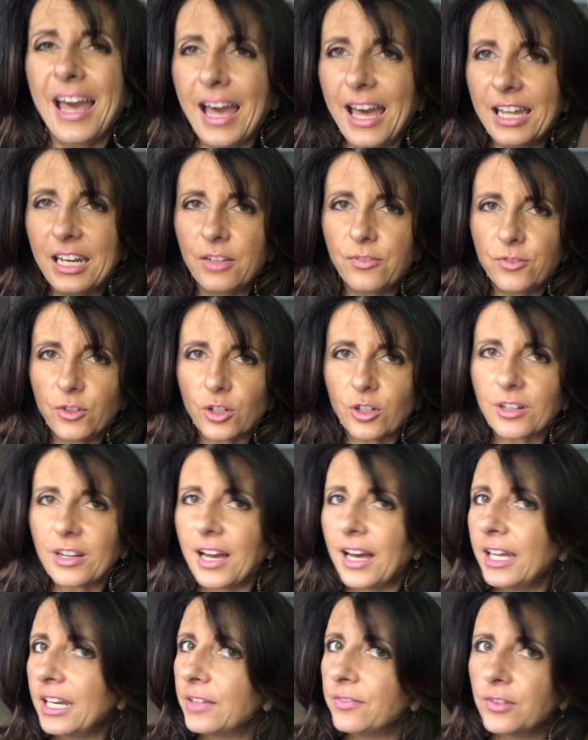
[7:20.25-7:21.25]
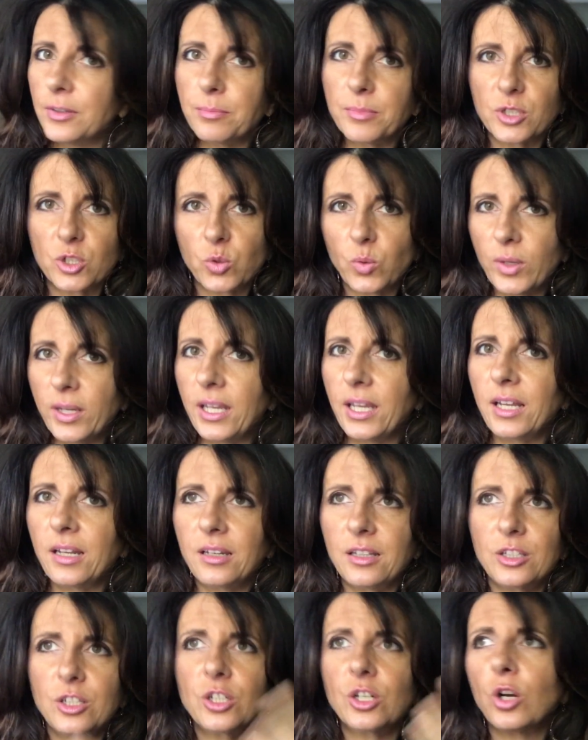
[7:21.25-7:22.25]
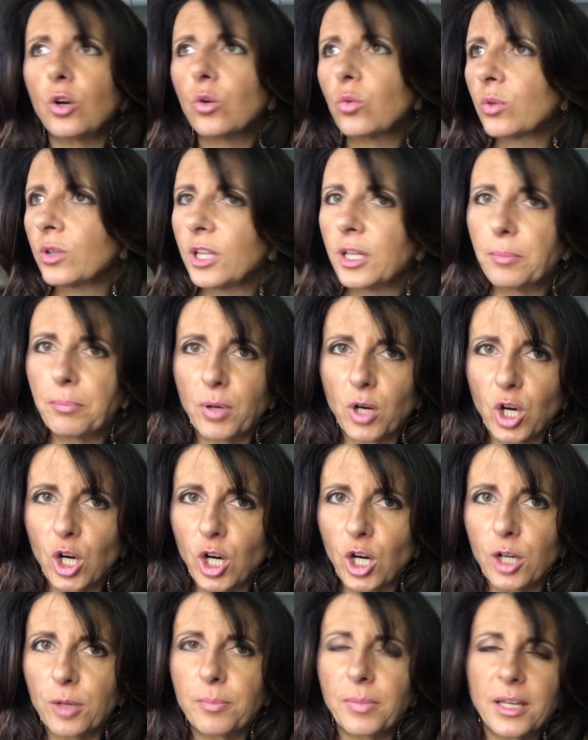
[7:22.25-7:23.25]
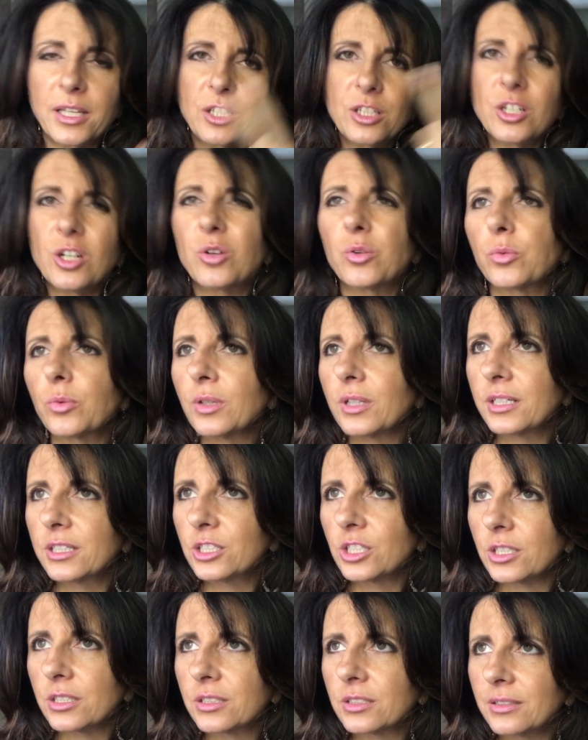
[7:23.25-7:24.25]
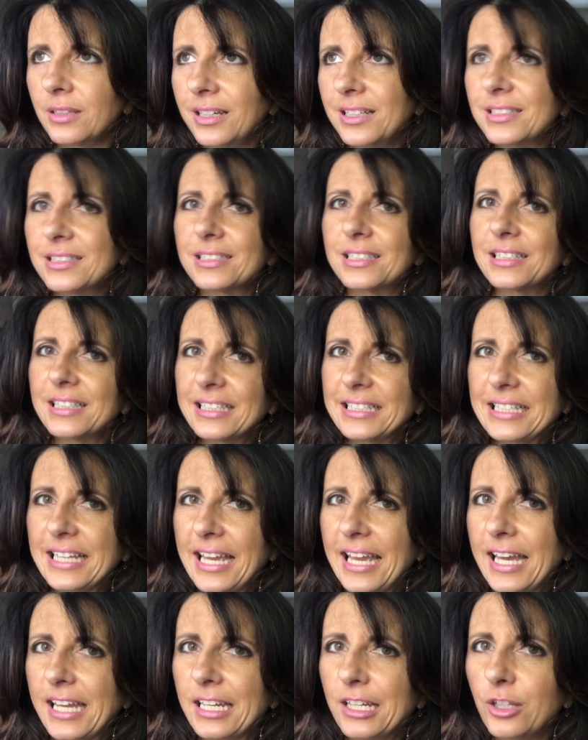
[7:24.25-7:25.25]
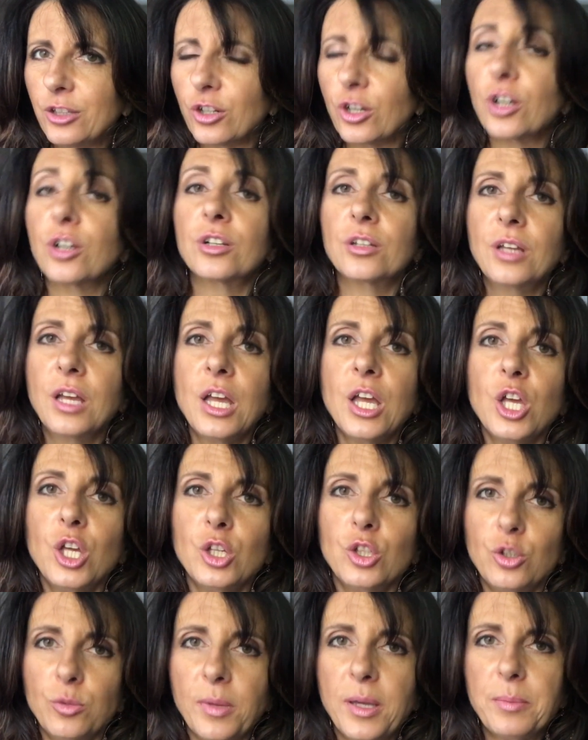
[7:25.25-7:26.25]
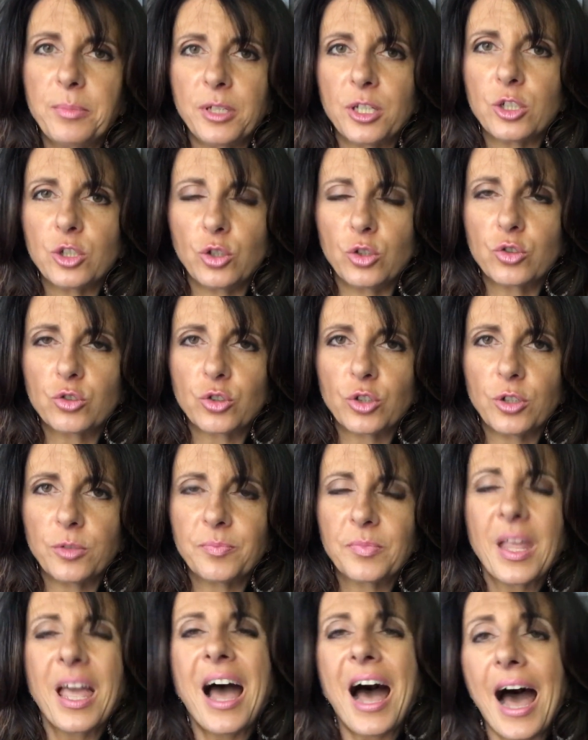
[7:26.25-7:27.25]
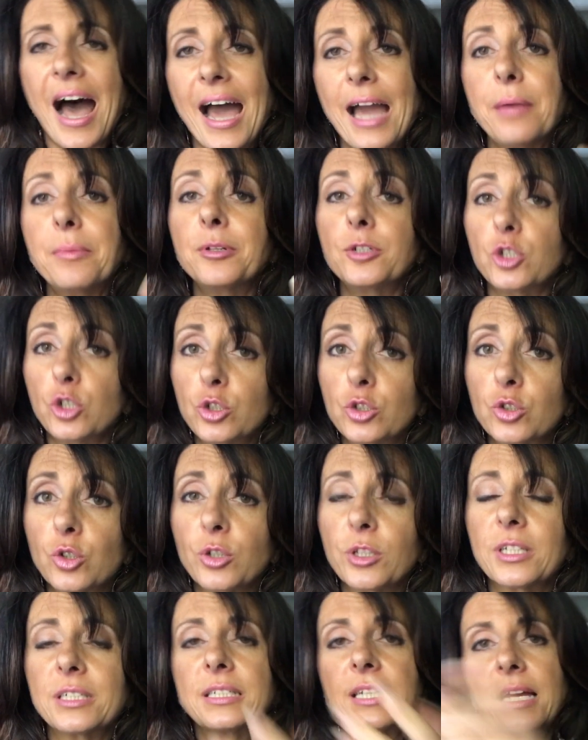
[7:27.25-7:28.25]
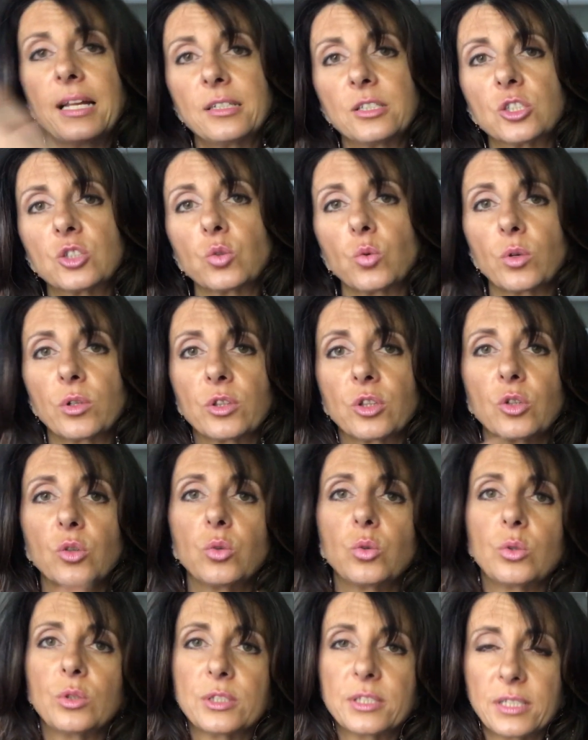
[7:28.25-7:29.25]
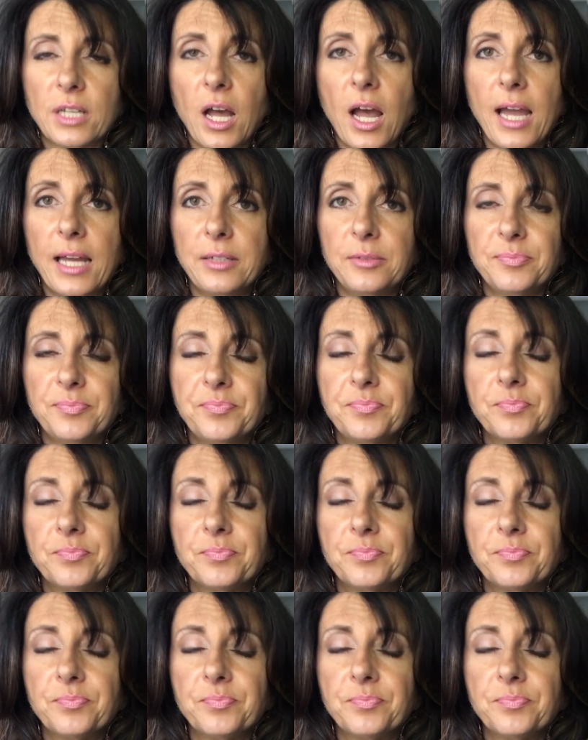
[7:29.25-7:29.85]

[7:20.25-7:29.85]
And if you're kind of in between and you don't really burn, but you don't really just instantly tan either, you may be a neutral. I am a neutral that tends toward the cool side.